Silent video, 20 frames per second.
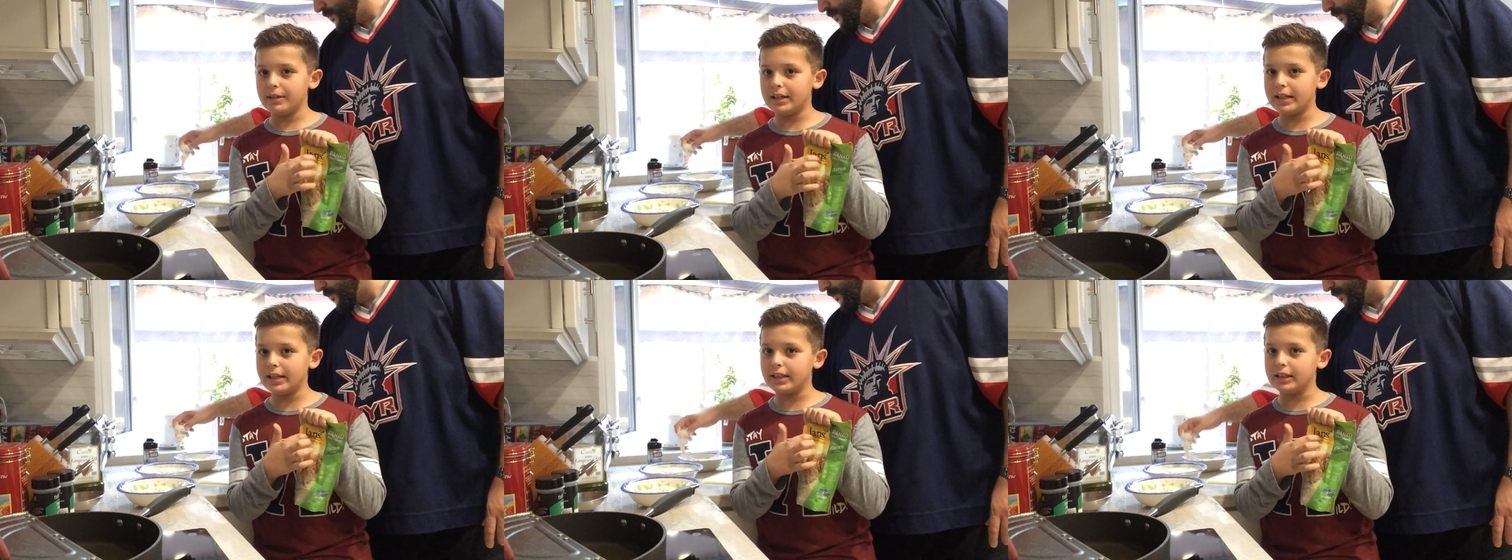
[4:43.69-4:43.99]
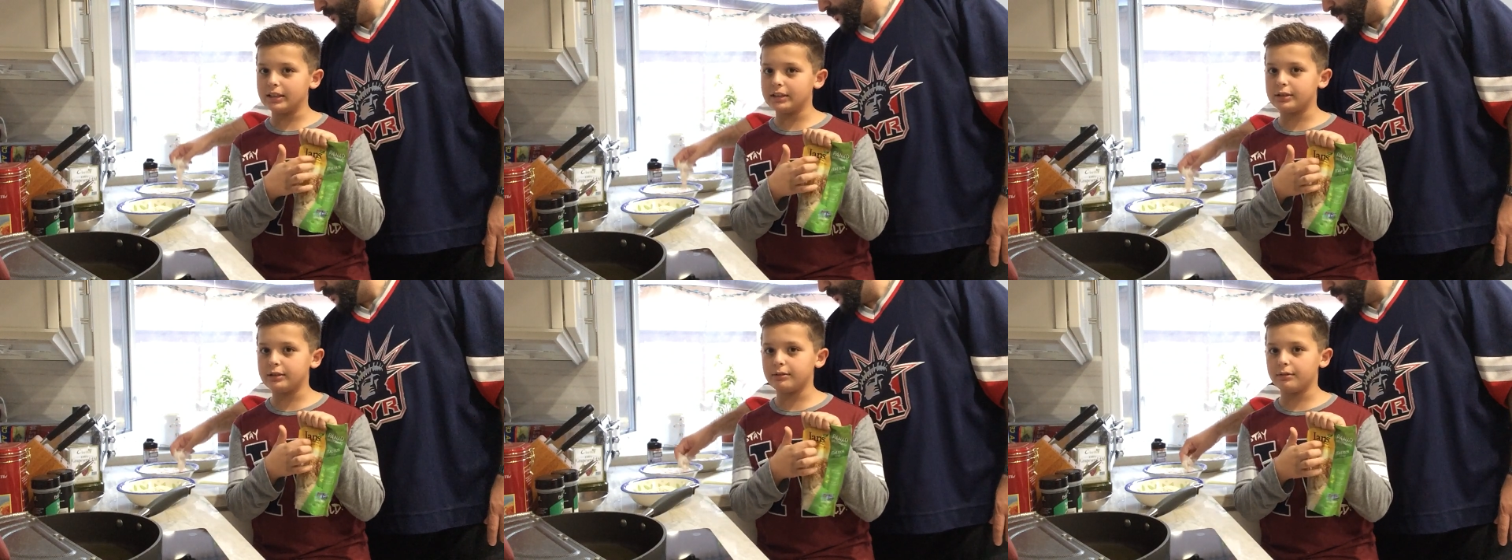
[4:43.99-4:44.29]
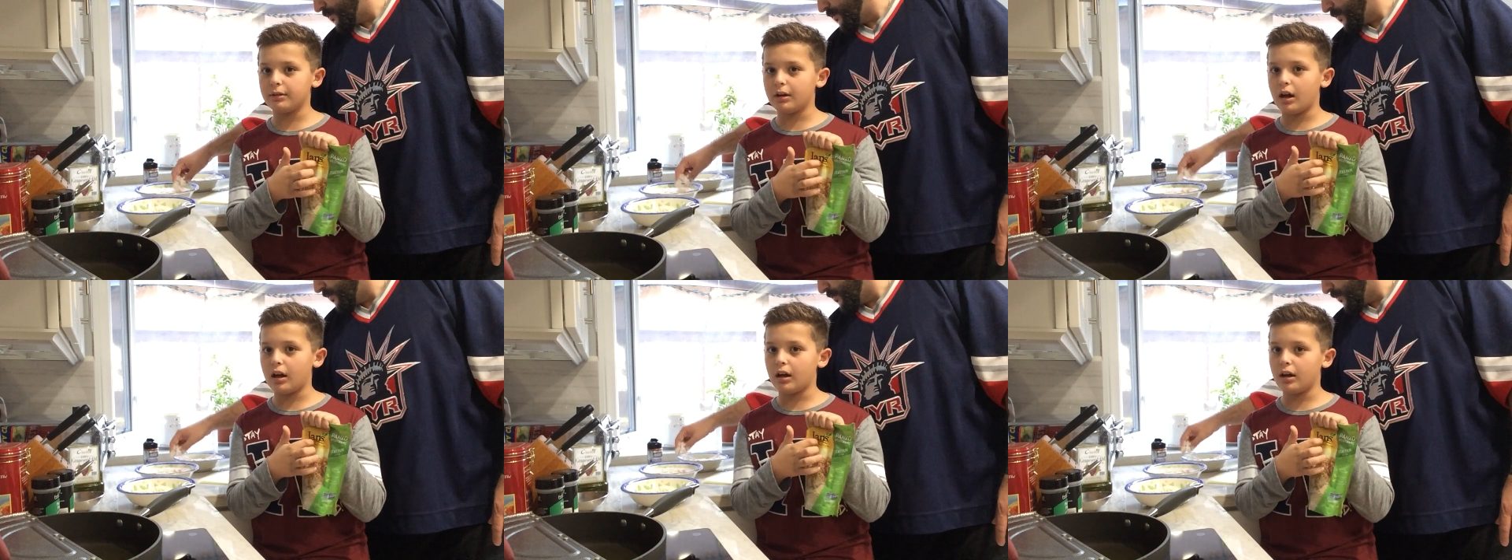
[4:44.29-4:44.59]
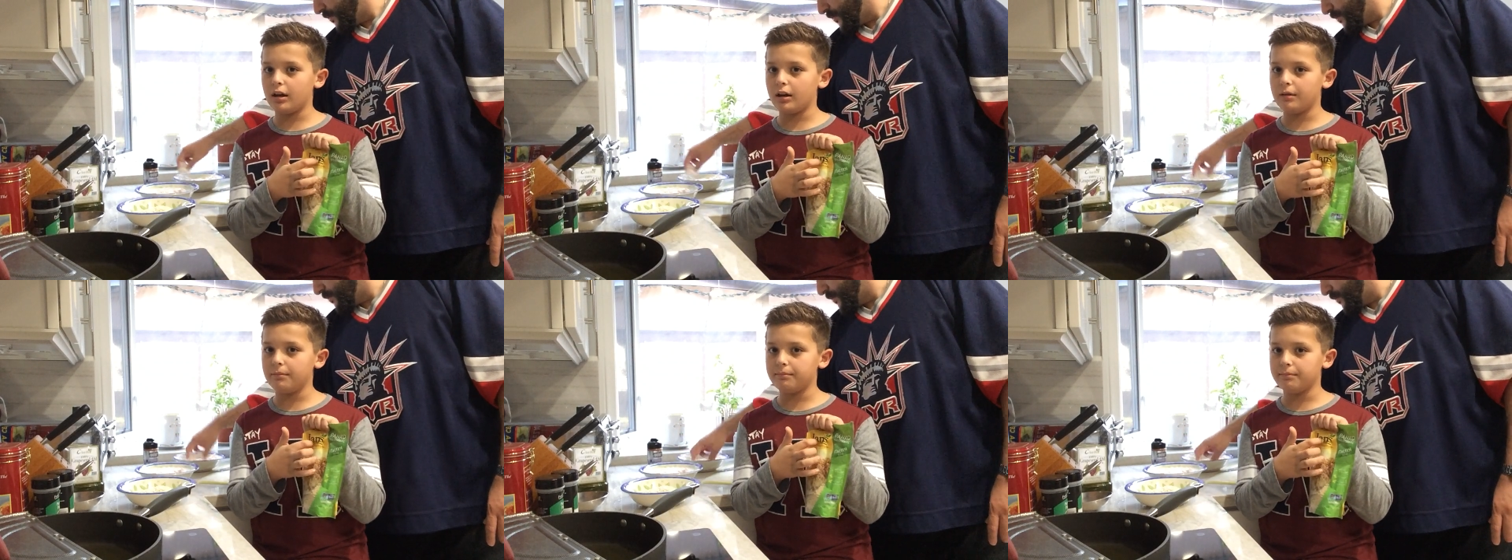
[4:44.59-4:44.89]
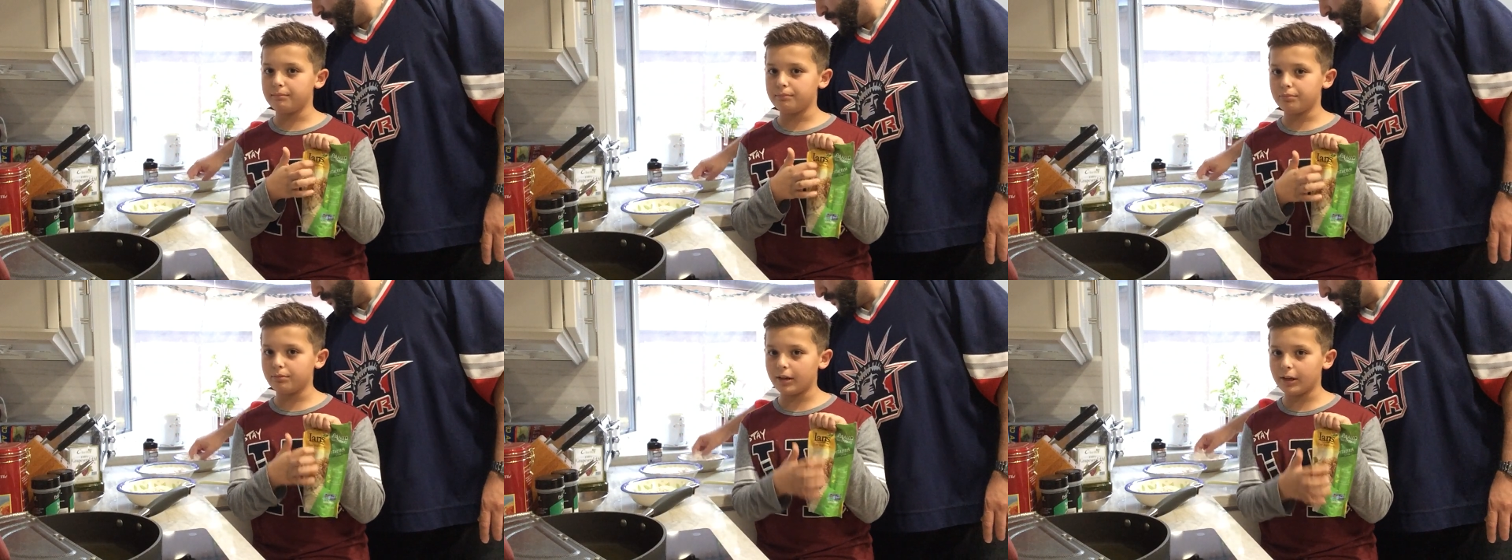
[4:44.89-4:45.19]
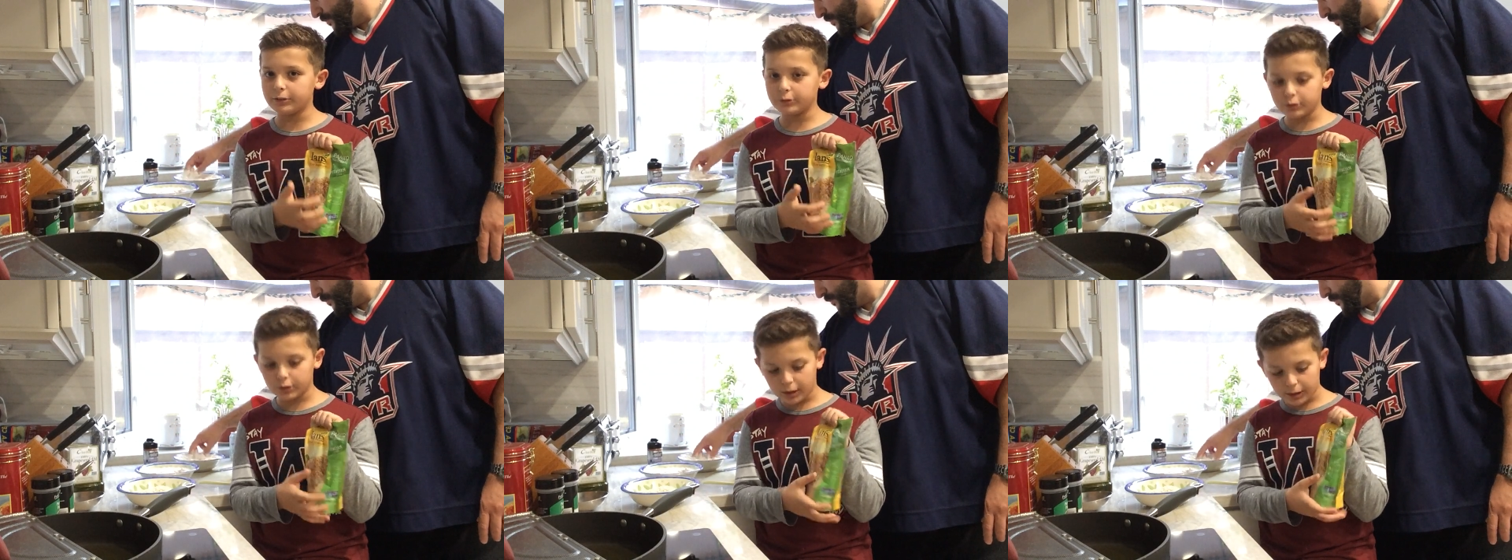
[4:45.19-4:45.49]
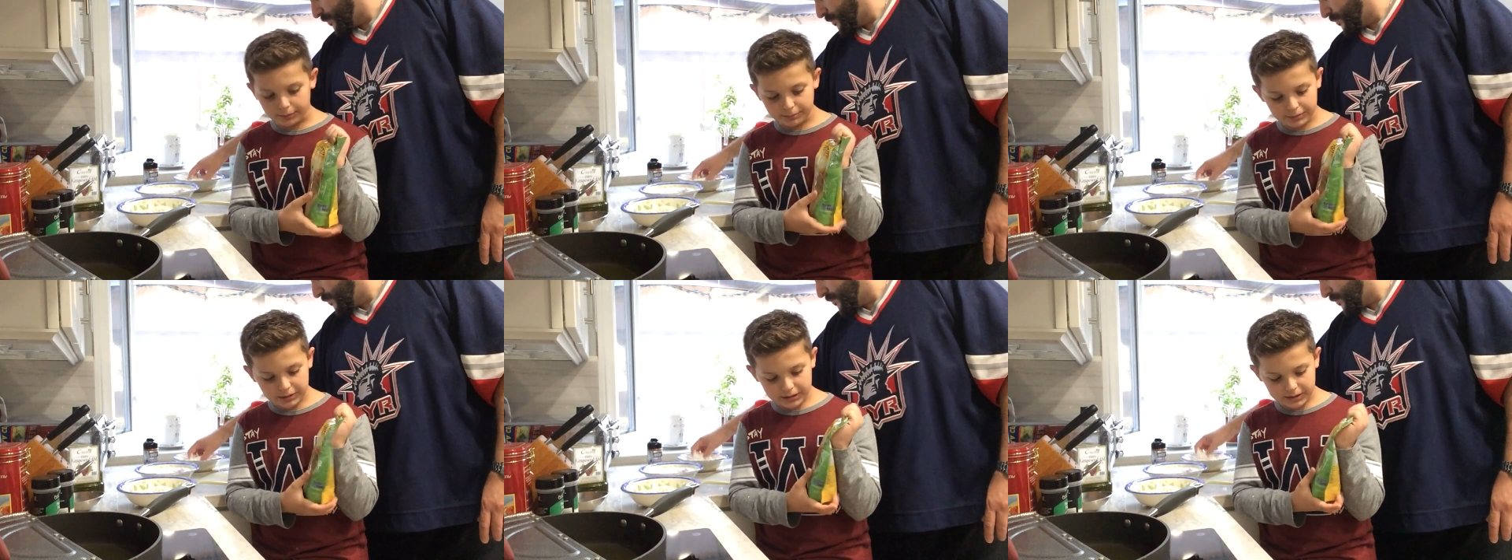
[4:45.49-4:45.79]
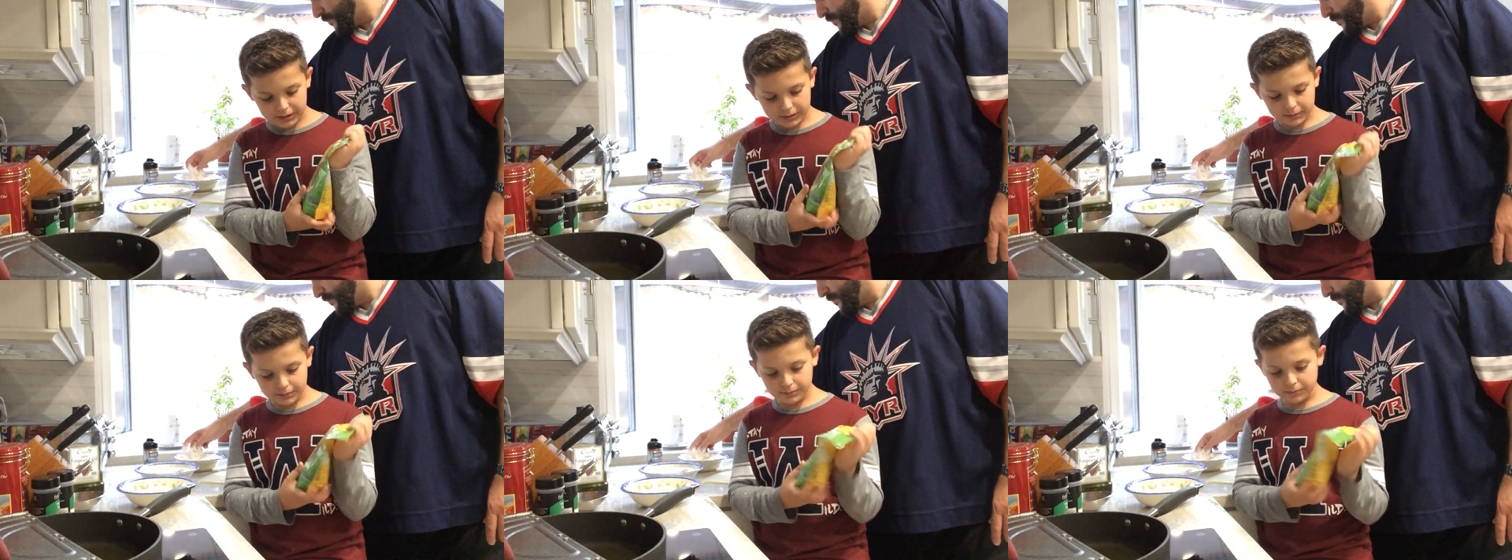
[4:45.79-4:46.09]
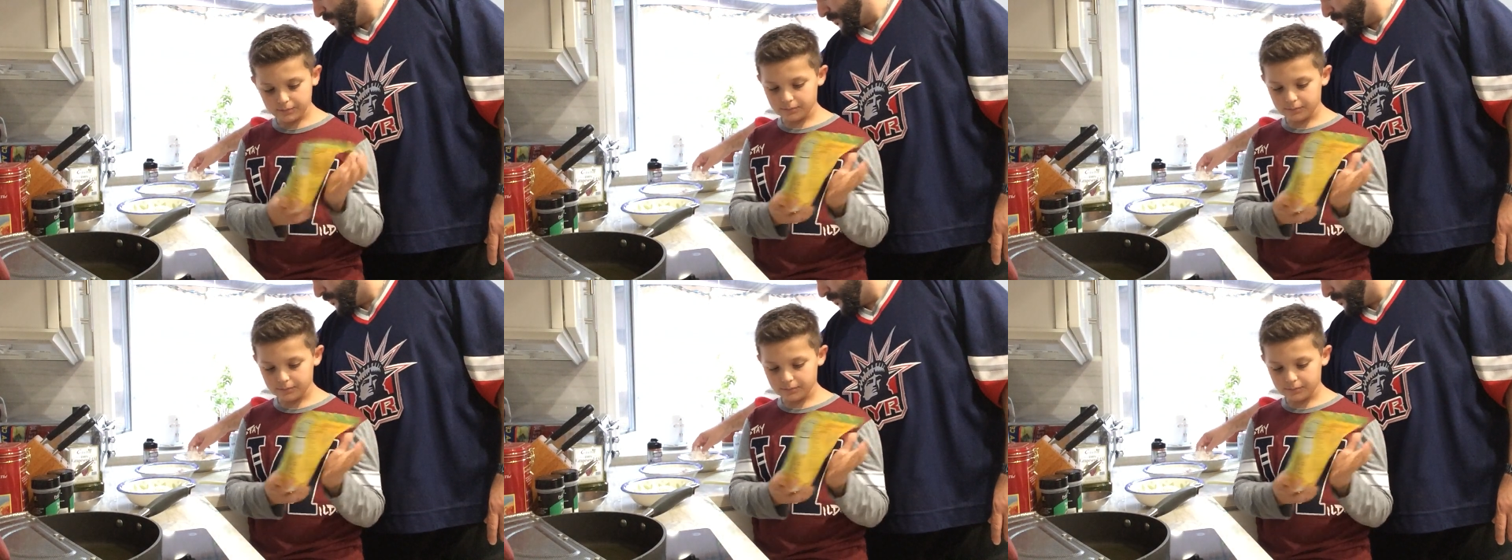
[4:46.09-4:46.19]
Ian's breadcrumbs.